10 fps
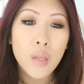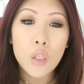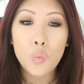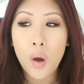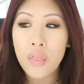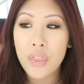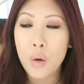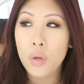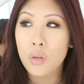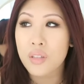it's one
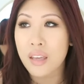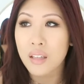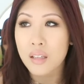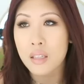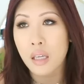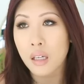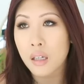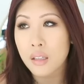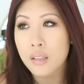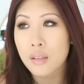thing when you're sending
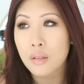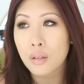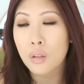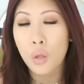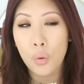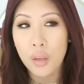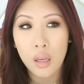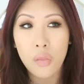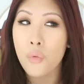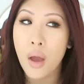like
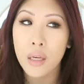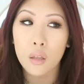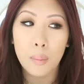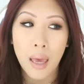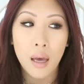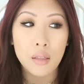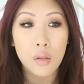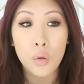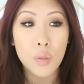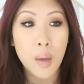clothing in the regular bags,
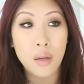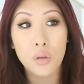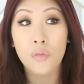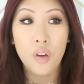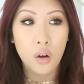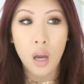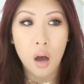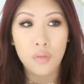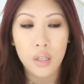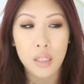and those bags are very
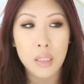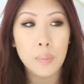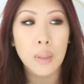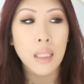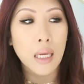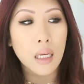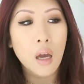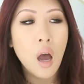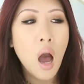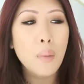obvious, but like
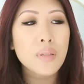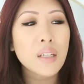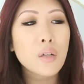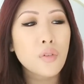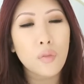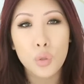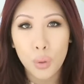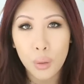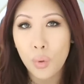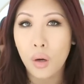I'm sending Forever
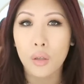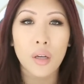twenty-one